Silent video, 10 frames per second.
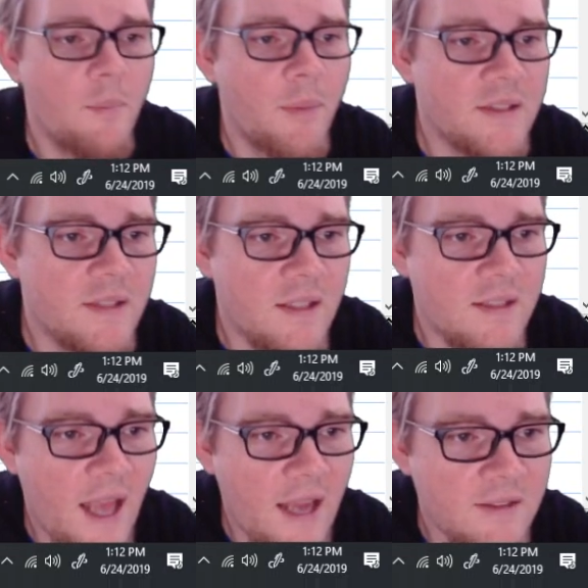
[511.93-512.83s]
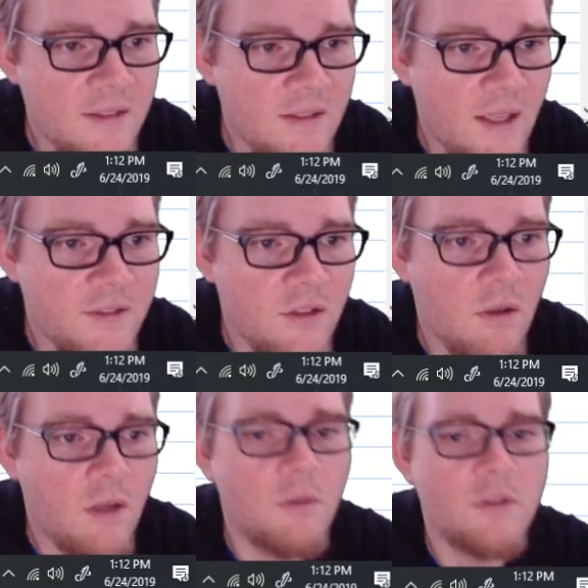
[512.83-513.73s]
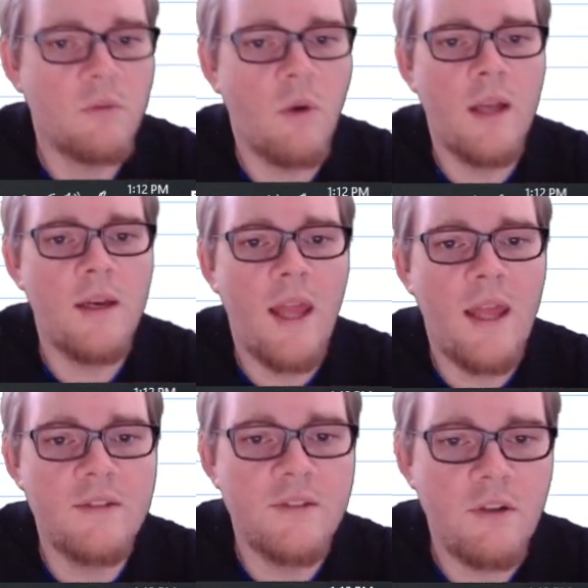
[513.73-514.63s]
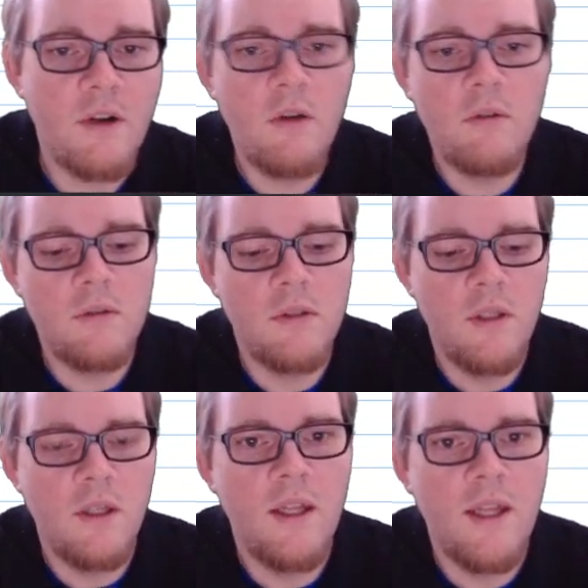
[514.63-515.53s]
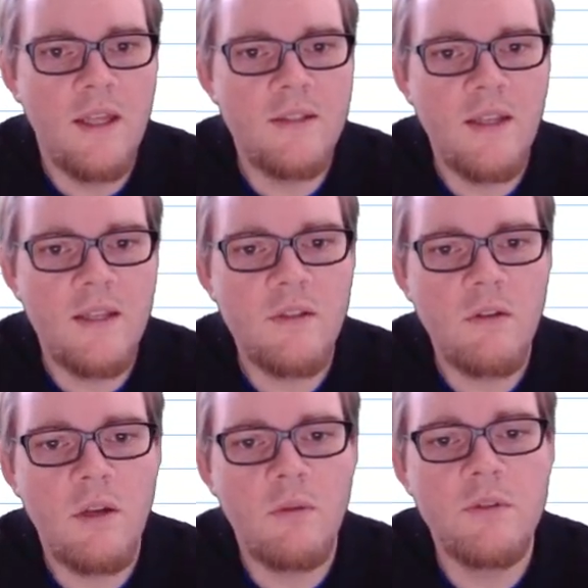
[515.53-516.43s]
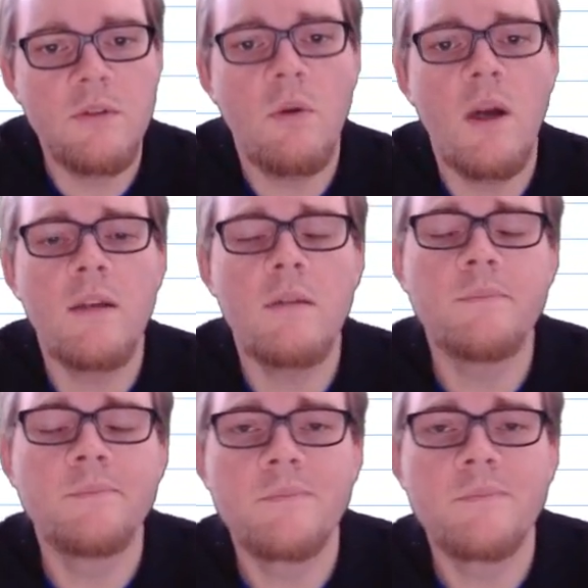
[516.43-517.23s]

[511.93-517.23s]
But since x is less than or equal to 1 and 0 is less than or equal to 1,